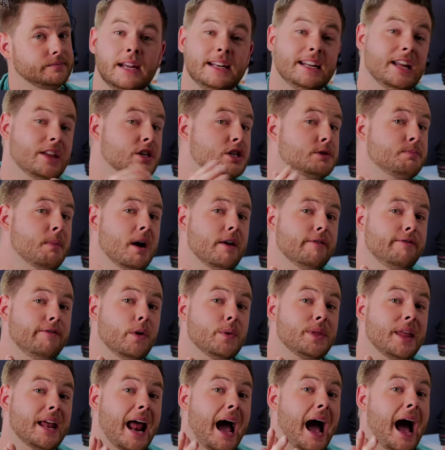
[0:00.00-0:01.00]
Now the
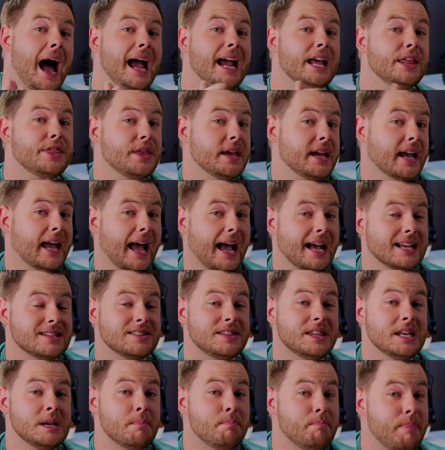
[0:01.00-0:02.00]
smartphone that I think has
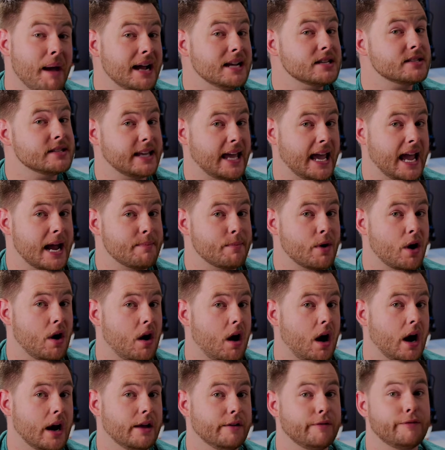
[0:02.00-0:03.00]
the best camera
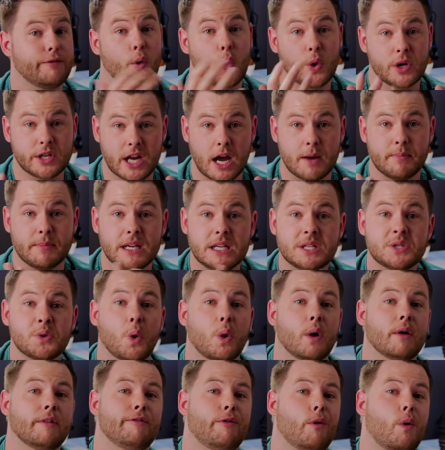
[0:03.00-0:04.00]
on it for dummies
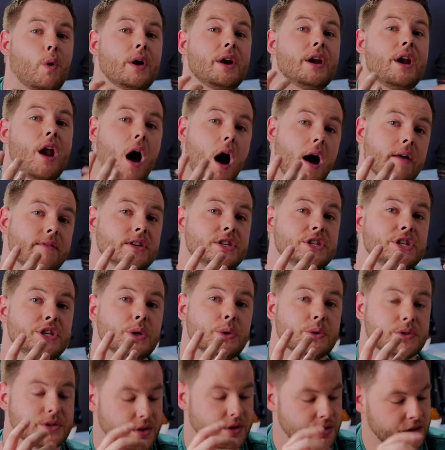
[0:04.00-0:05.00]
or for novice
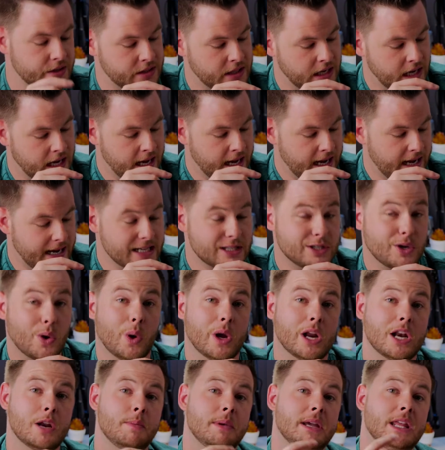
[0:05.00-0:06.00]
users is
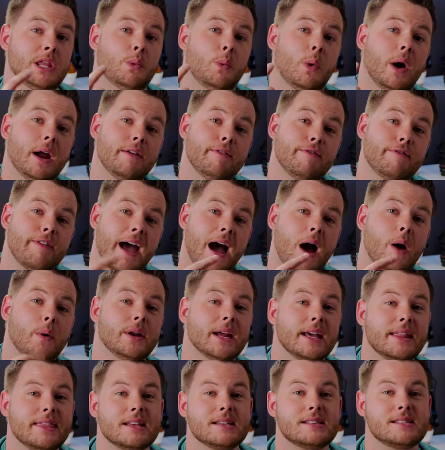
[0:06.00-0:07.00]
going to be the one found
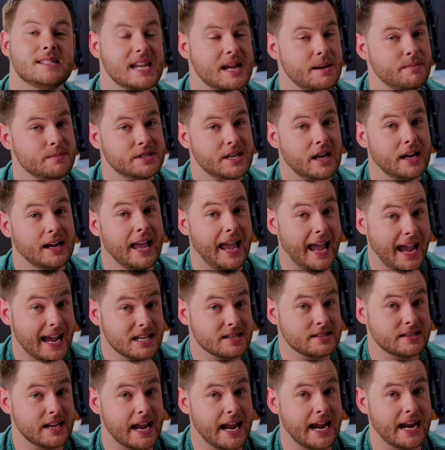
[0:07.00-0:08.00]
in the Samsung
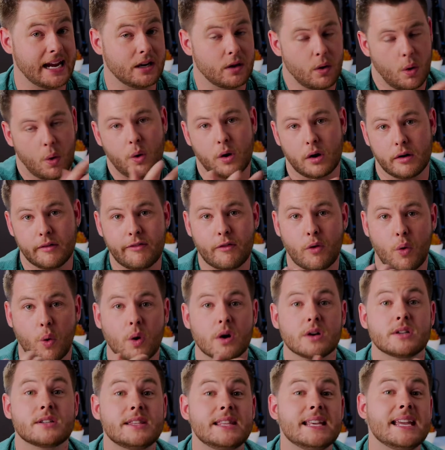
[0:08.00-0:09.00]
S8 or of
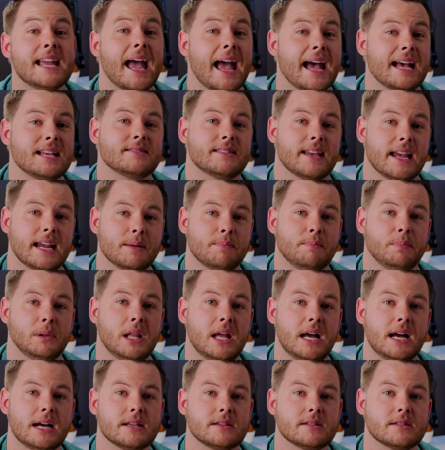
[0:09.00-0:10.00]
course the S8
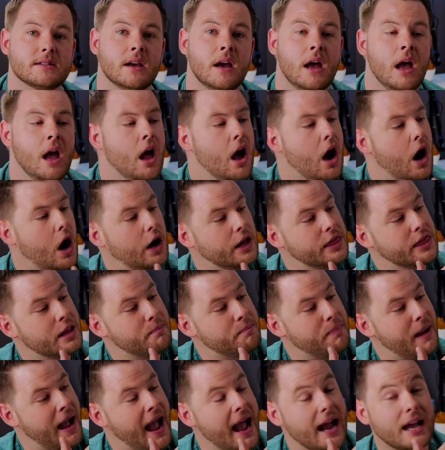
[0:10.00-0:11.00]
Plus. On the
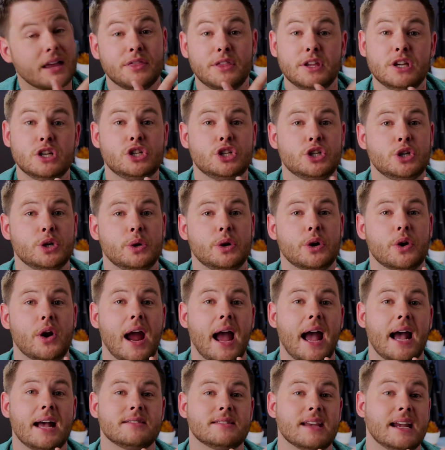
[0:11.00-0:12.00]
back, this shooter
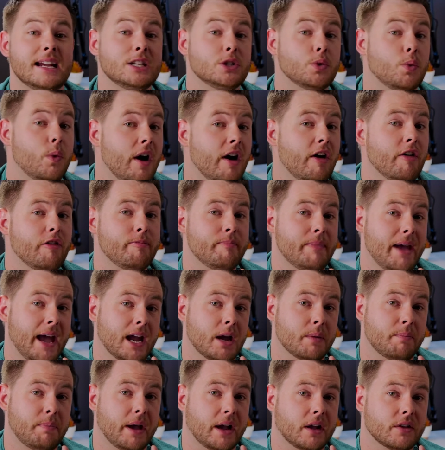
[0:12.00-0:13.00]
has a 12
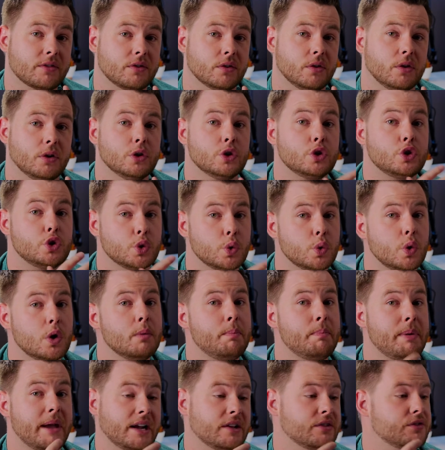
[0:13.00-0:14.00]
megapixel dual
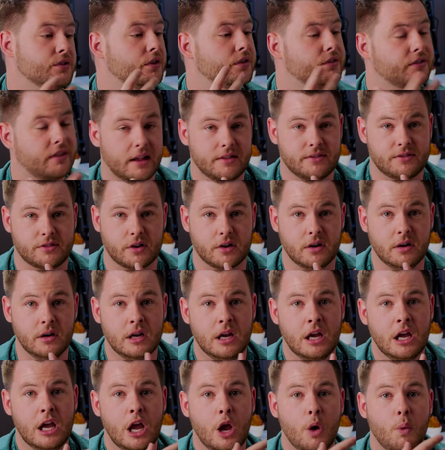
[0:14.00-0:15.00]
pixel sensor
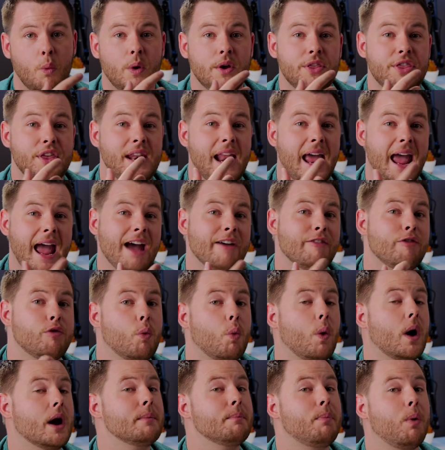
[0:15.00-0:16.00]
with an
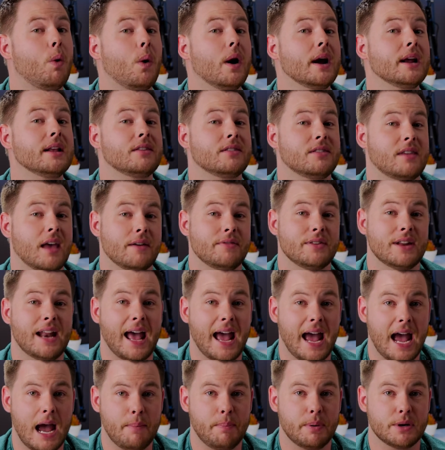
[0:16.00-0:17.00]
f1.7
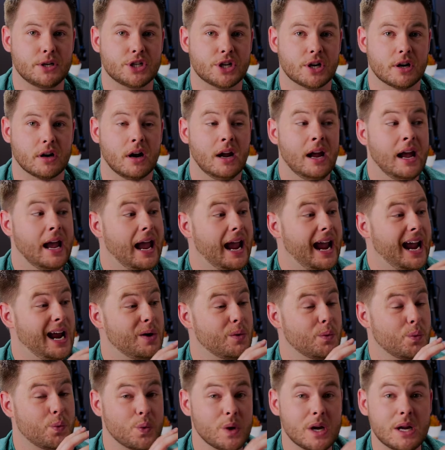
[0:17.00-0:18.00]
aperture
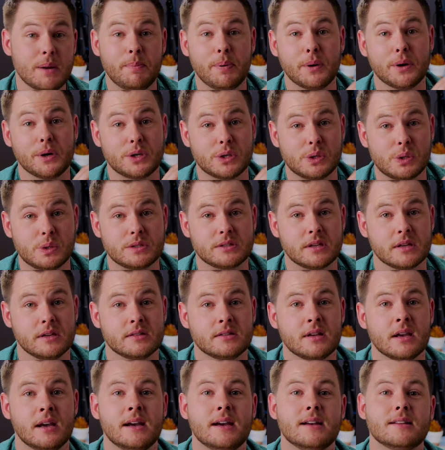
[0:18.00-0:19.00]
and
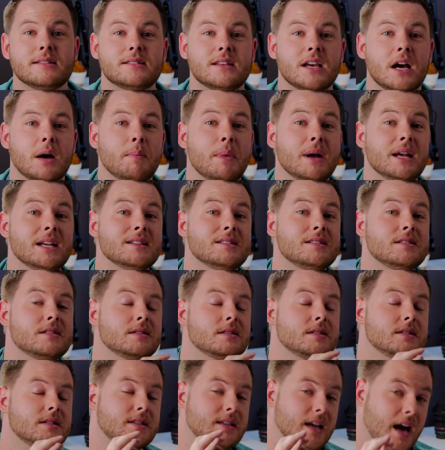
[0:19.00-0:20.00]
reproduces some
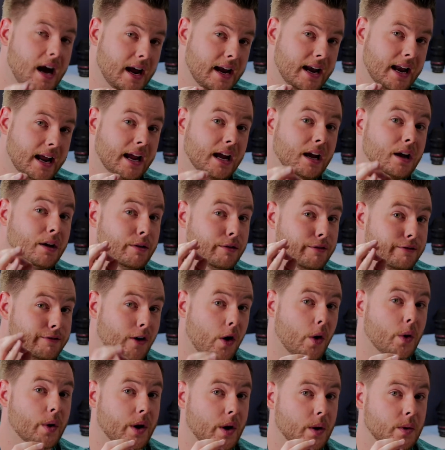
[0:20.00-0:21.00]
stunning
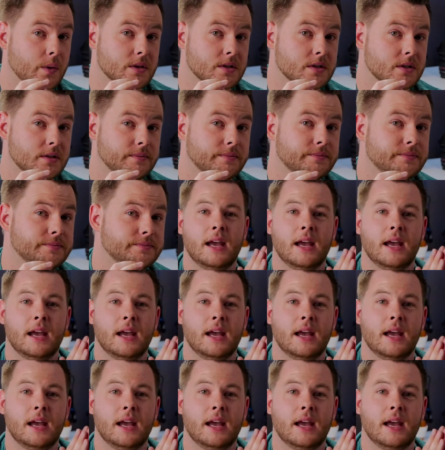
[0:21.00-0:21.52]
photos.